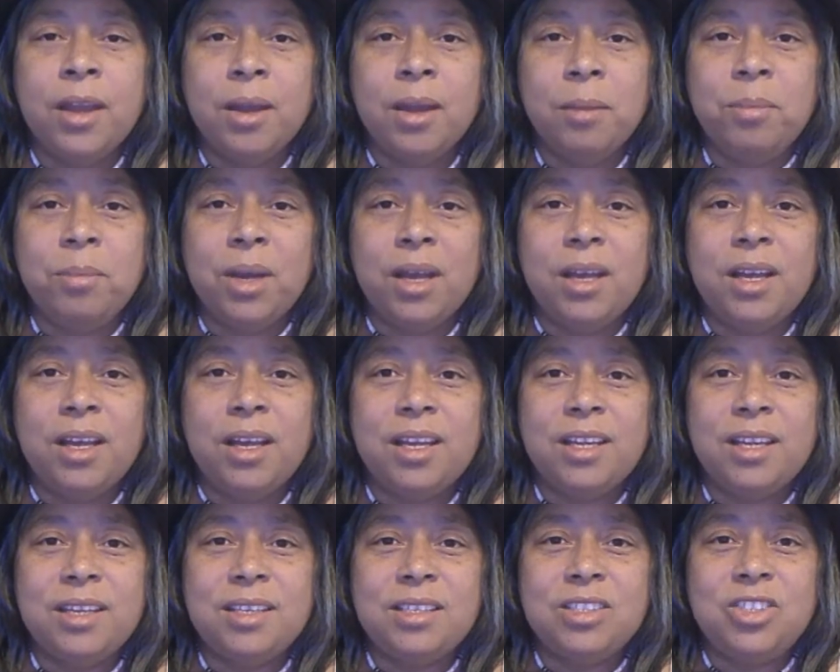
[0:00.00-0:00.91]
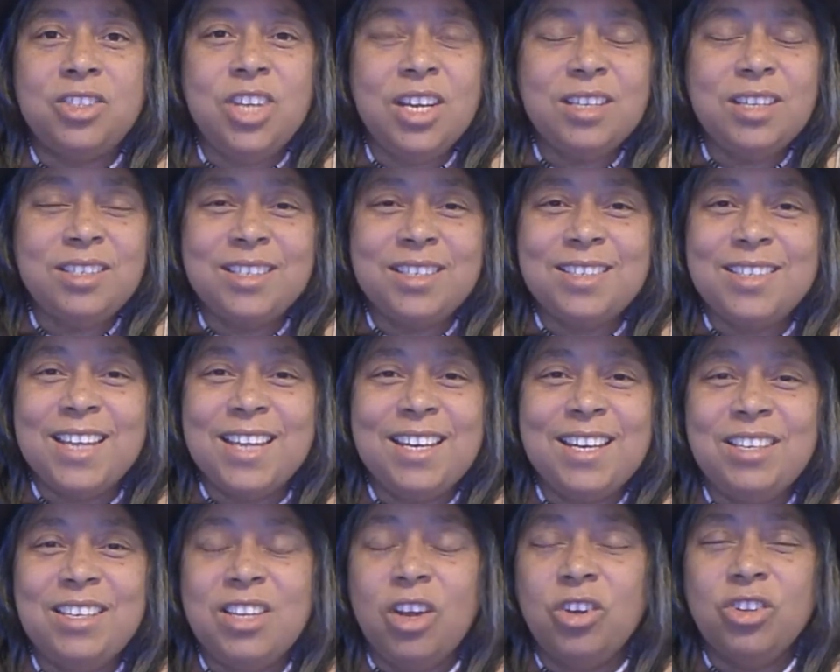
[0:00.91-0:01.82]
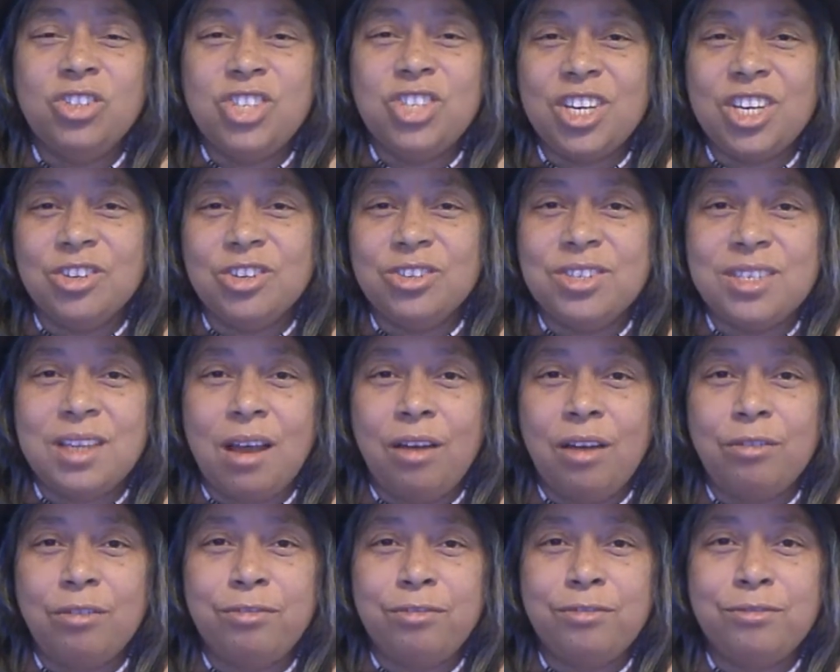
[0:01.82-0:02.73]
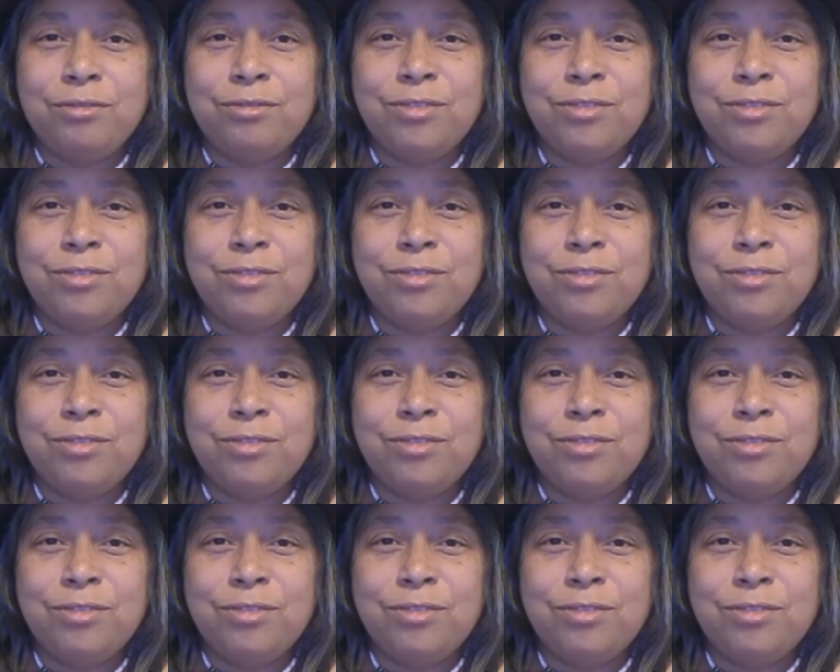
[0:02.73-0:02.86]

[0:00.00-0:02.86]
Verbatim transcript: but just indulging yourself,